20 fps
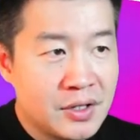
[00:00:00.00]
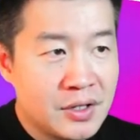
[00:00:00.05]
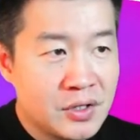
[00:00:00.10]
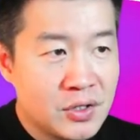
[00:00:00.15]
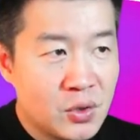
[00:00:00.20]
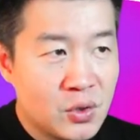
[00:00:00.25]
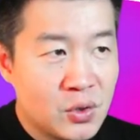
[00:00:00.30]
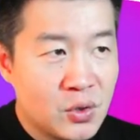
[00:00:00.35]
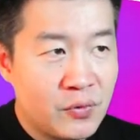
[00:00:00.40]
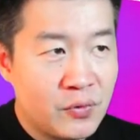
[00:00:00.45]

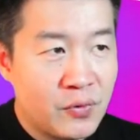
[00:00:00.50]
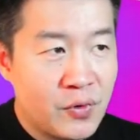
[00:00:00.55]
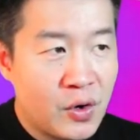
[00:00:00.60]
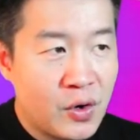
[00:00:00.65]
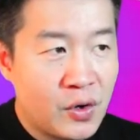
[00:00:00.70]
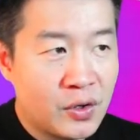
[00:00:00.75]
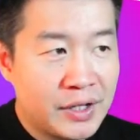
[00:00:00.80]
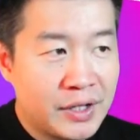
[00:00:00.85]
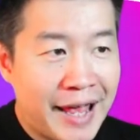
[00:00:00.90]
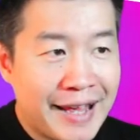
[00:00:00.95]
So
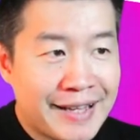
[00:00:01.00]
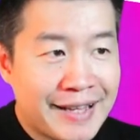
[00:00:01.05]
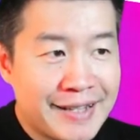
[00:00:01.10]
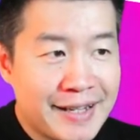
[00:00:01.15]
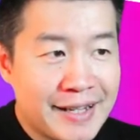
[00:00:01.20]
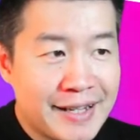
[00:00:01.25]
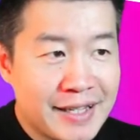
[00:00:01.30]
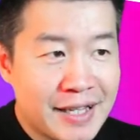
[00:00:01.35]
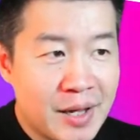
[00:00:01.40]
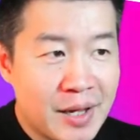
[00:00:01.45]
for the
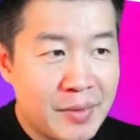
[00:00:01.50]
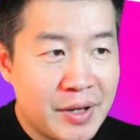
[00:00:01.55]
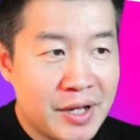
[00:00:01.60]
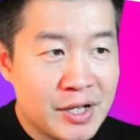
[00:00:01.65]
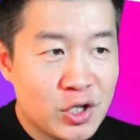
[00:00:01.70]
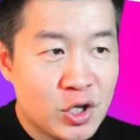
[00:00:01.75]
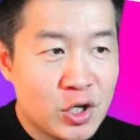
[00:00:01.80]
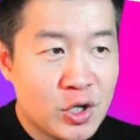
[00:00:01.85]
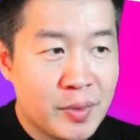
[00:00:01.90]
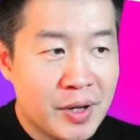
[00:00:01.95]
x-intercept,
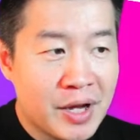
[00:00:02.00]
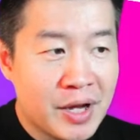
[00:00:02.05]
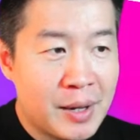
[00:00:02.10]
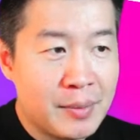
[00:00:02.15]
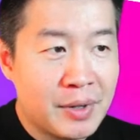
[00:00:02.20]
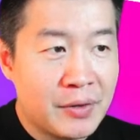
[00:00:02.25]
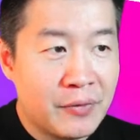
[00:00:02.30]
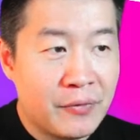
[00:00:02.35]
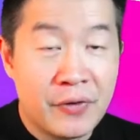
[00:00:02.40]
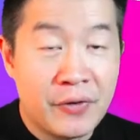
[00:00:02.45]
it is going to
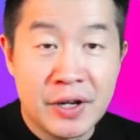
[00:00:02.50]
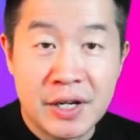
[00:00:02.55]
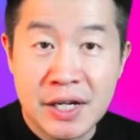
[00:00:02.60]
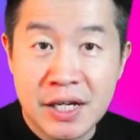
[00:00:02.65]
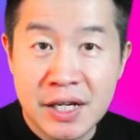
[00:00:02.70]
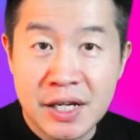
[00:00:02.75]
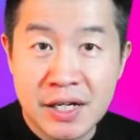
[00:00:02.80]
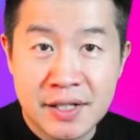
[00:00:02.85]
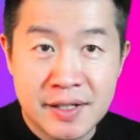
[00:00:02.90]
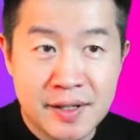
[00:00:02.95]
become a
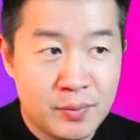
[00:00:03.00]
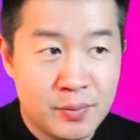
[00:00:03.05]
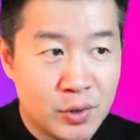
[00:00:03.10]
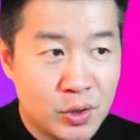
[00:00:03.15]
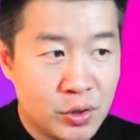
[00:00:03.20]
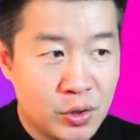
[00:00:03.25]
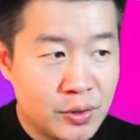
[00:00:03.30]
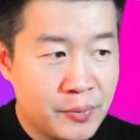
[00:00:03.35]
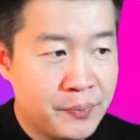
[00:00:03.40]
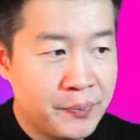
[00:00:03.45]
vertical
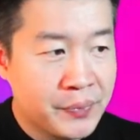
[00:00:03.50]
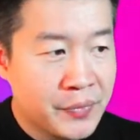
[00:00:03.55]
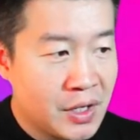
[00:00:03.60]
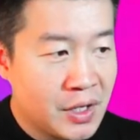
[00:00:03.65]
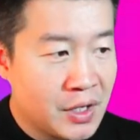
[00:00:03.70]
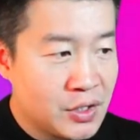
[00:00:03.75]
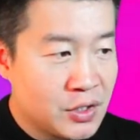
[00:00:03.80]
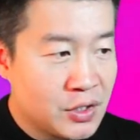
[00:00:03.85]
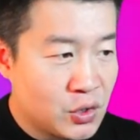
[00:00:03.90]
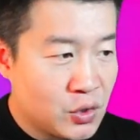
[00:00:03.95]
asymptote.
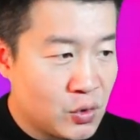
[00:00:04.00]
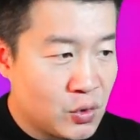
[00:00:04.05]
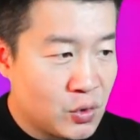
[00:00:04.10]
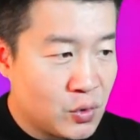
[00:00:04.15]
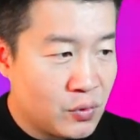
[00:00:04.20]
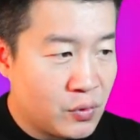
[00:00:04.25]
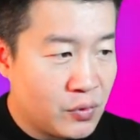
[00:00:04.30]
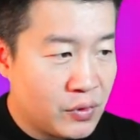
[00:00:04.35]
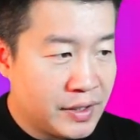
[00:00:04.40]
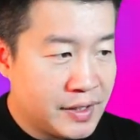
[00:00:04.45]

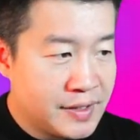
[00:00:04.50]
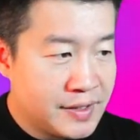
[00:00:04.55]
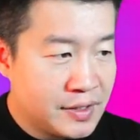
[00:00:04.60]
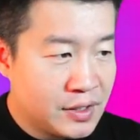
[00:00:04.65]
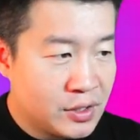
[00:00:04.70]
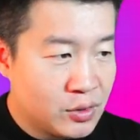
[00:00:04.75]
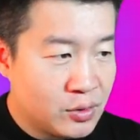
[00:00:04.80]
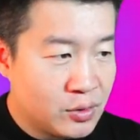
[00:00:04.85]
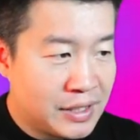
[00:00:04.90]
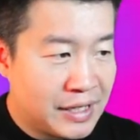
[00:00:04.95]
So
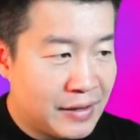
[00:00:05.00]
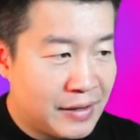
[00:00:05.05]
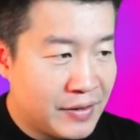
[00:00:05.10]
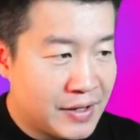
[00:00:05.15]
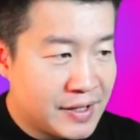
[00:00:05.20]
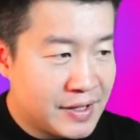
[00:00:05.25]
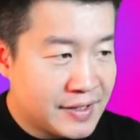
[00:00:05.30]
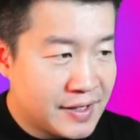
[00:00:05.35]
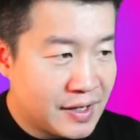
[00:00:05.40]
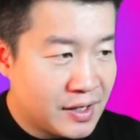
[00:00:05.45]
this to the
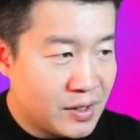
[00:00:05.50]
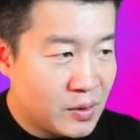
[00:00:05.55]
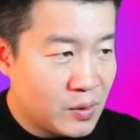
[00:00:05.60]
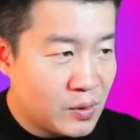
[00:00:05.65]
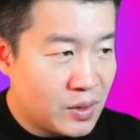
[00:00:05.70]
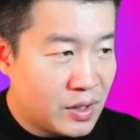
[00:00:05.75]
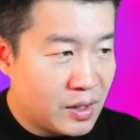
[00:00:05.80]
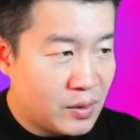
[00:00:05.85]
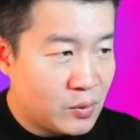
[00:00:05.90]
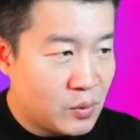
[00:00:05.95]
left-hand side,
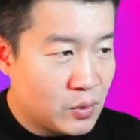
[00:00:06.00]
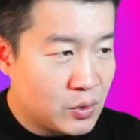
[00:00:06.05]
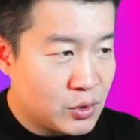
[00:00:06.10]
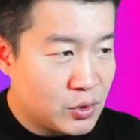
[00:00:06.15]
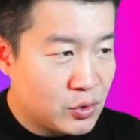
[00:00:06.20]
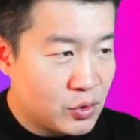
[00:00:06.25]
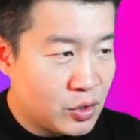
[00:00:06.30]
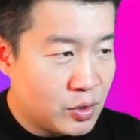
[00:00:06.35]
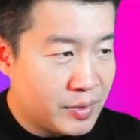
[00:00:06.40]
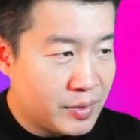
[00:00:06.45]
I will
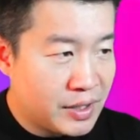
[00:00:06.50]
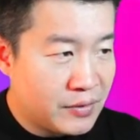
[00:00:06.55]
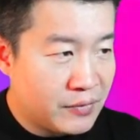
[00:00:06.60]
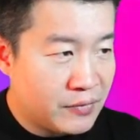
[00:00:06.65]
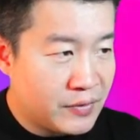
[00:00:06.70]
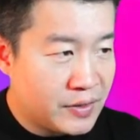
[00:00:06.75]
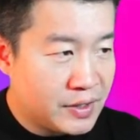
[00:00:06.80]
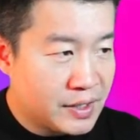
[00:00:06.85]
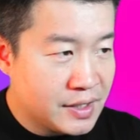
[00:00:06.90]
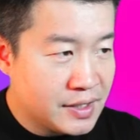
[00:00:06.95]
draw
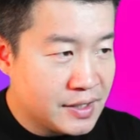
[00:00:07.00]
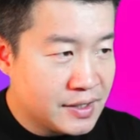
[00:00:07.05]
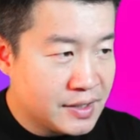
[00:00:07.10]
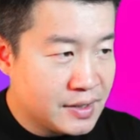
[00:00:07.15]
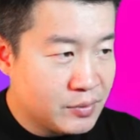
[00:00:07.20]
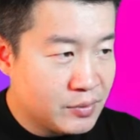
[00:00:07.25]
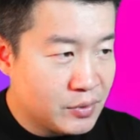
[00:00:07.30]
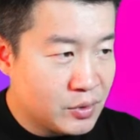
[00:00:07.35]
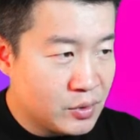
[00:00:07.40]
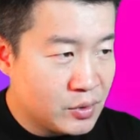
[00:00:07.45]
my vertical
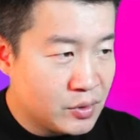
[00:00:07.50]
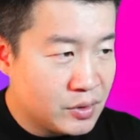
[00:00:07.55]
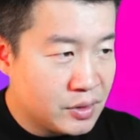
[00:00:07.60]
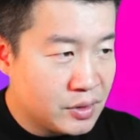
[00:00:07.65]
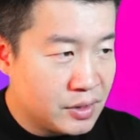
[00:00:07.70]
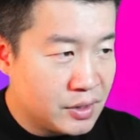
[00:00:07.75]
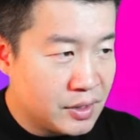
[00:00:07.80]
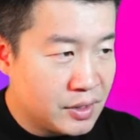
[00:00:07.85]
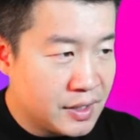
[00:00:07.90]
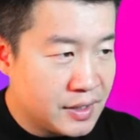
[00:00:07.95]
asymptote.
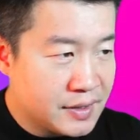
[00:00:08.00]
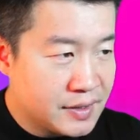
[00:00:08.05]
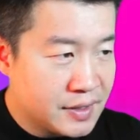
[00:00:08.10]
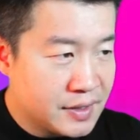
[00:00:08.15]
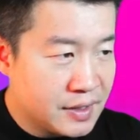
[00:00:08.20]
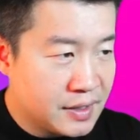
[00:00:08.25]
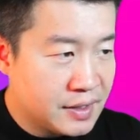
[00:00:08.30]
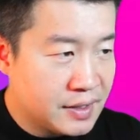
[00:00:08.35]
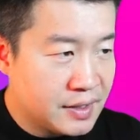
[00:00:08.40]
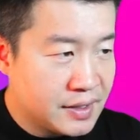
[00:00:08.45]
Let's
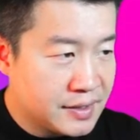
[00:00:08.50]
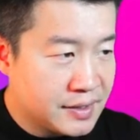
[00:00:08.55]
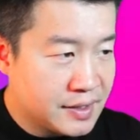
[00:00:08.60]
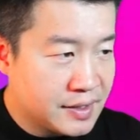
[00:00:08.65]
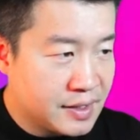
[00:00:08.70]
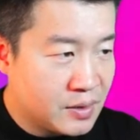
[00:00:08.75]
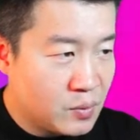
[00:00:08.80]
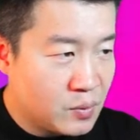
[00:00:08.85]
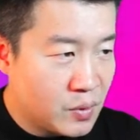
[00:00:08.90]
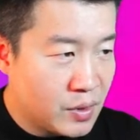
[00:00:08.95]
say it is
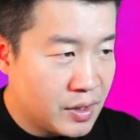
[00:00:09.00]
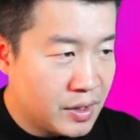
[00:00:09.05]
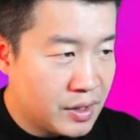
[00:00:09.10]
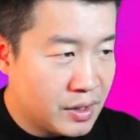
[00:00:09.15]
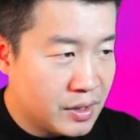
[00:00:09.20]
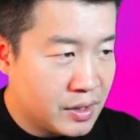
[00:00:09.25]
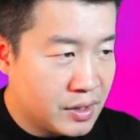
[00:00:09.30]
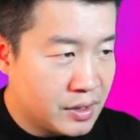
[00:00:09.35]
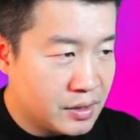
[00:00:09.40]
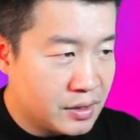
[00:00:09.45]

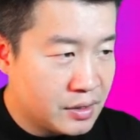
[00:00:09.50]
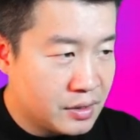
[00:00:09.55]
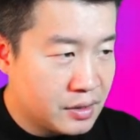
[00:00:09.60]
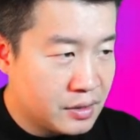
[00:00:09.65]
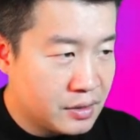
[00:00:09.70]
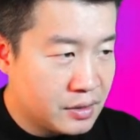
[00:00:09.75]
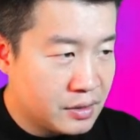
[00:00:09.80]
somewhere here.